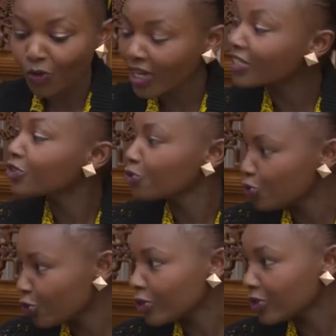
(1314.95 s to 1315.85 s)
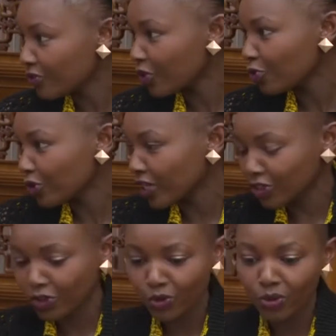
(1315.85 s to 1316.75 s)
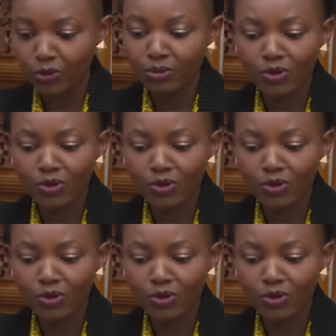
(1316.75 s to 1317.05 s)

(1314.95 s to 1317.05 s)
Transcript: wet, you do not even know that you're